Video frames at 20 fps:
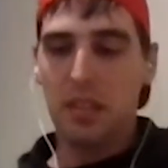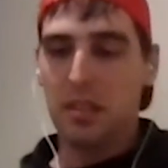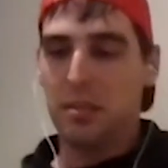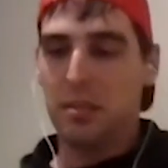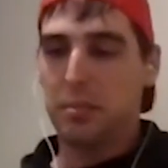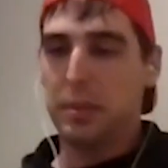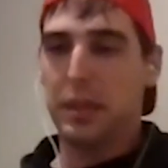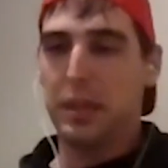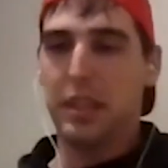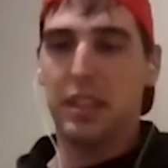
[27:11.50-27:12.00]

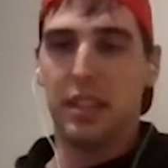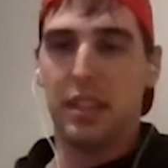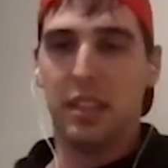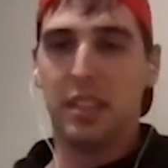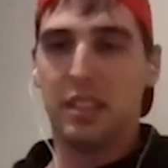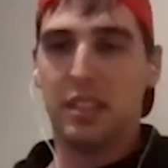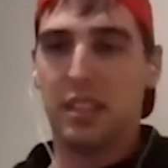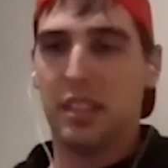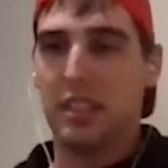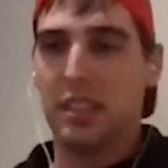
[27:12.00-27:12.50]
but
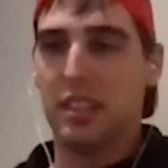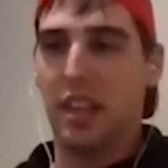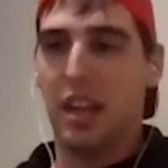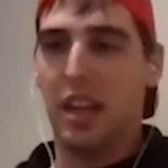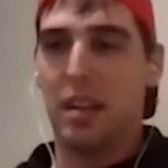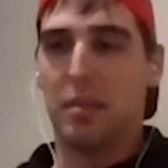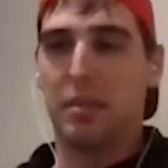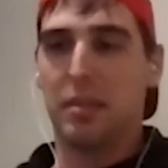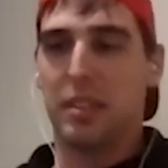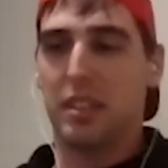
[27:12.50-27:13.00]
it's a good
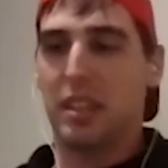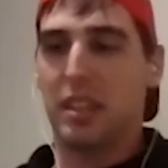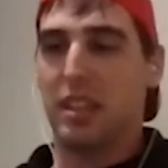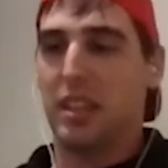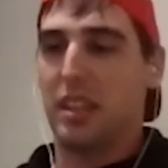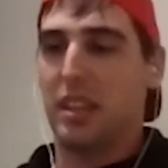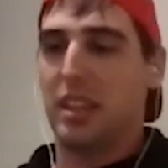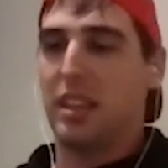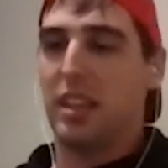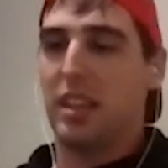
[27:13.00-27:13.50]
time.
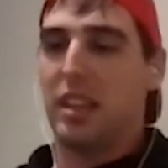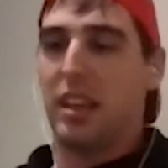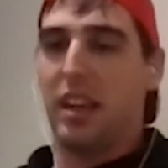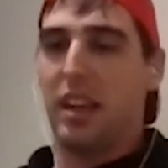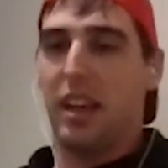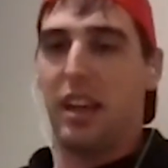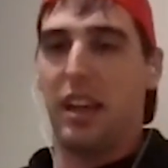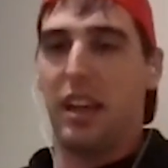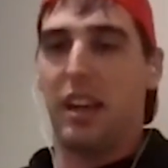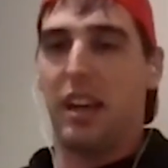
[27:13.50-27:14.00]

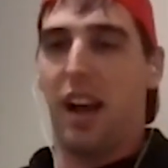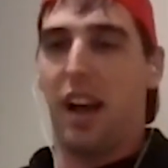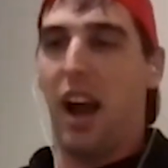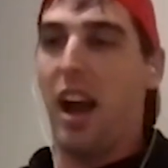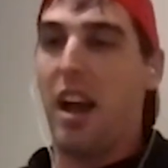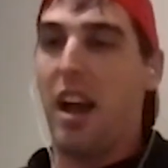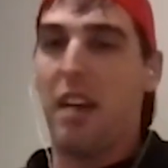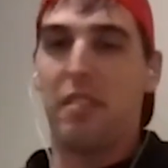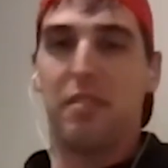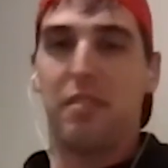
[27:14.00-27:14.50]
And
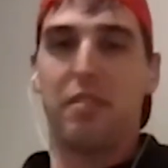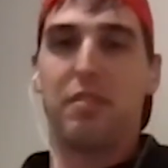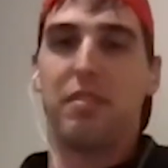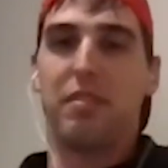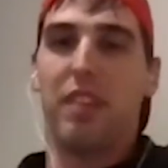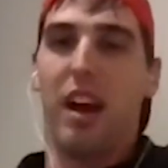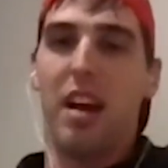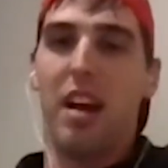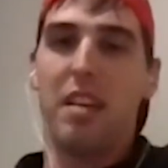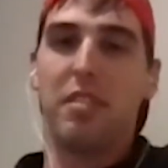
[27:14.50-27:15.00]
I have
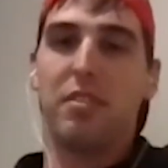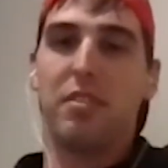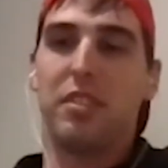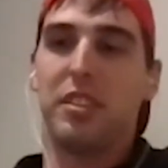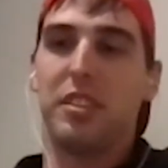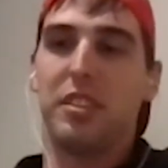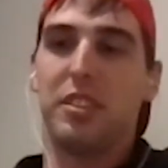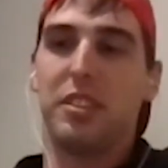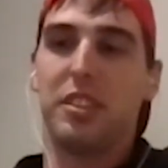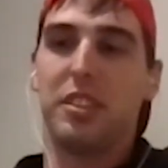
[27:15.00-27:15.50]

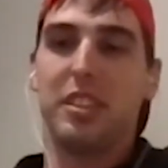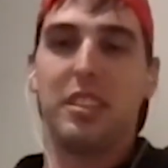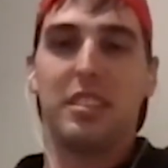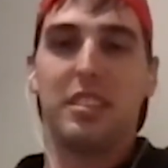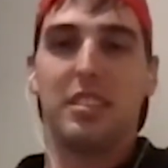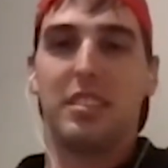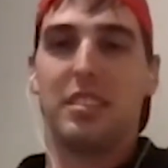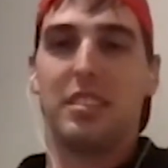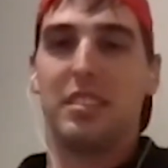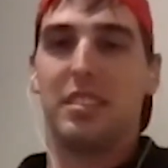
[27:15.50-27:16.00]
fun doing it.
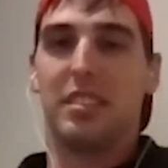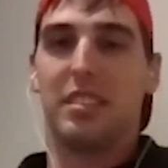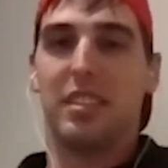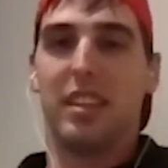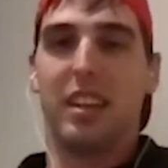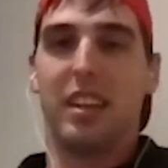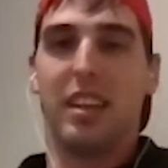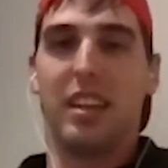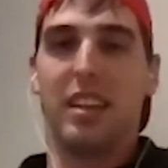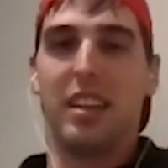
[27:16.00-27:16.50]

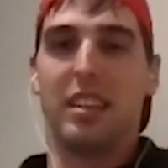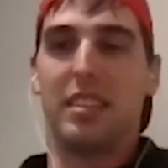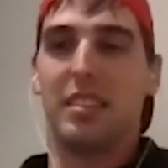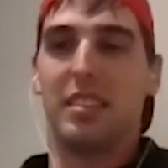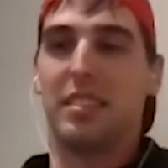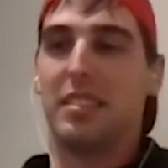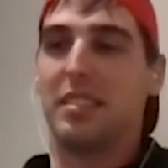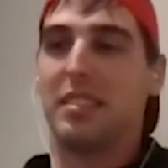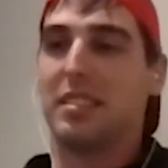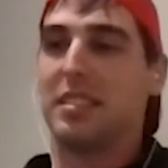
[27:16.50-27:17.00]
And
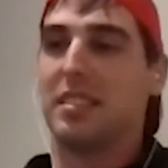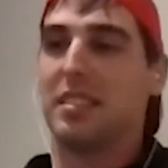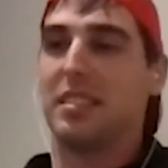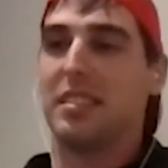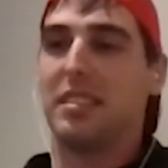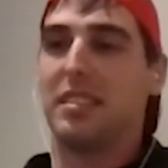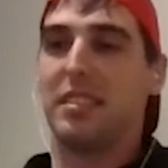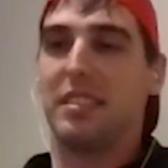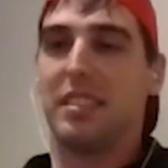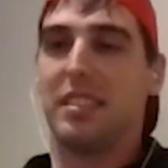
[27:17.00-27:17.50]

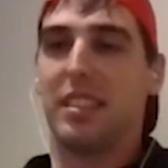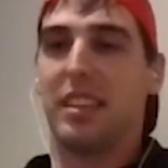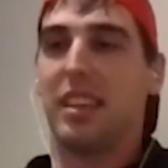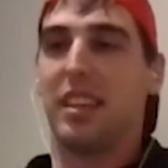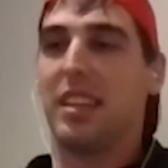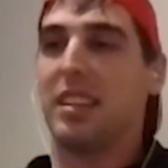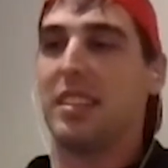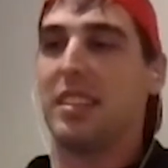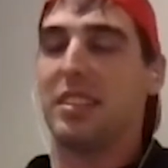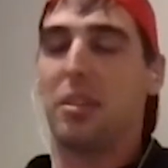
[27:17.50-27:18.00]

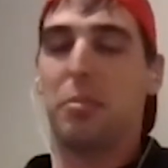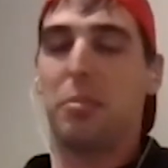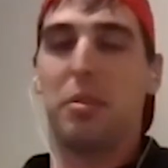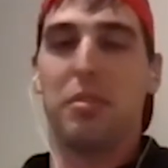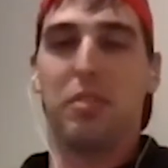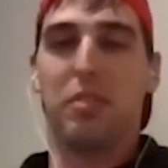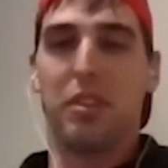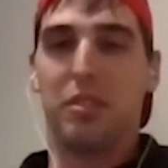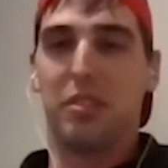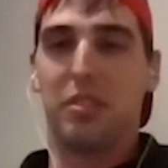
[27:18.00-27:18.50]
again, it's going to be
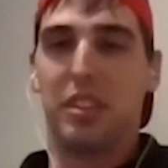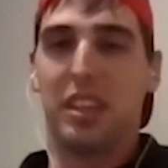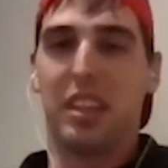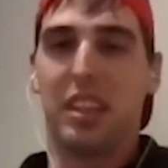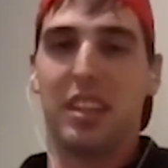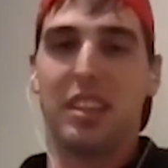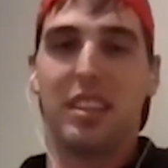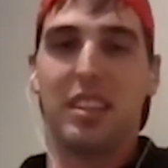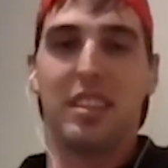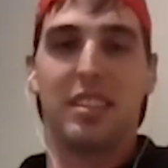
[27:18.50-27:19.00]
a fun
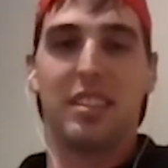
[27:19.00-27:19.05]
weekend.